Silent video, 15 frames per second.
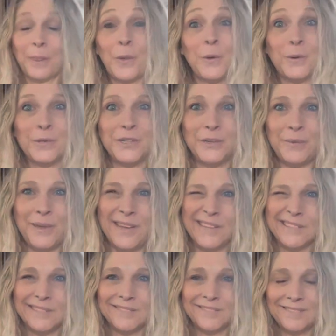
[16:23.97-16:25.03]
Or do we?
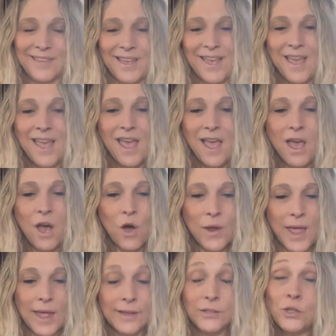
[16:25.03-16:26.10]

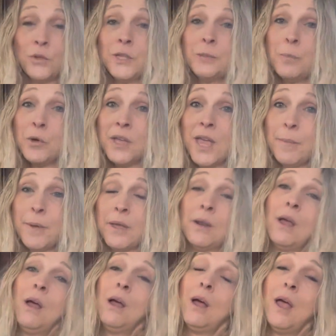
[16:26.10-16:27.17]
Okay, so this book came in.
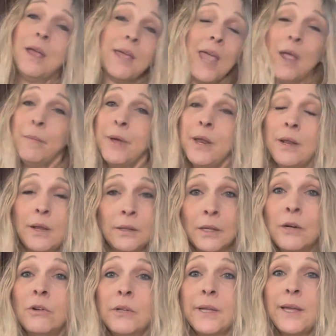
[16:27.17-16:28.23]
It came in
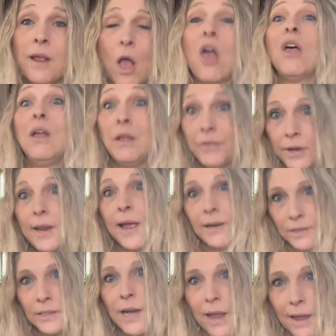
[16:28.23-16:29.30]
literally the
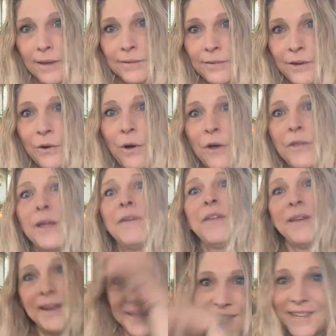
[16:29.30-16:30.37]
next day. You know how they have
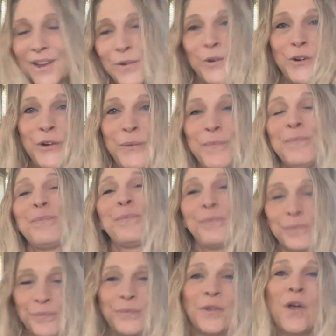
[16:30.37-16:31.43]
that next day order?
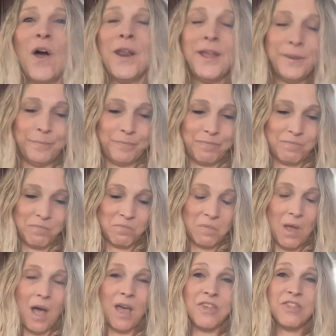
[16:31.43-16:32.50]
Got it.
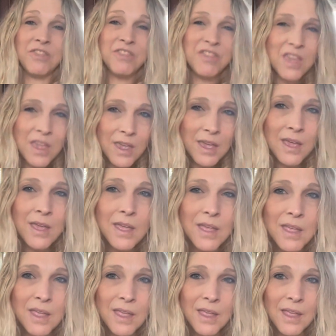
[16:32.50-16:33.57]
I think
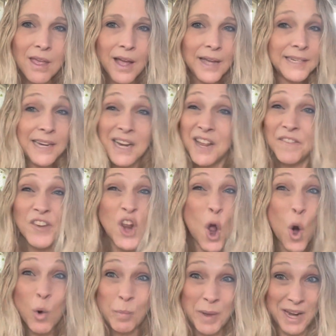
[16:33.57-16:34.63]
I didn't even
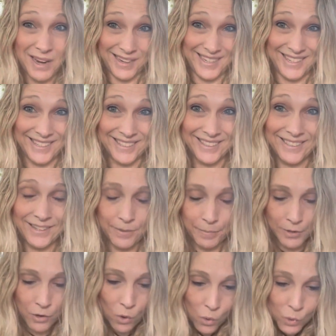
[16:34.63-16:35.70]
open it. I'm
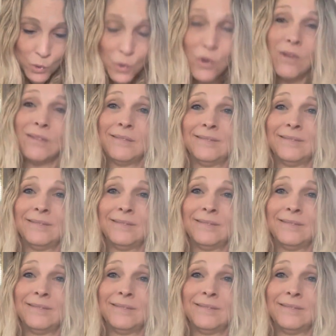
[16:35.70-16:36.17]
like, oh, cool.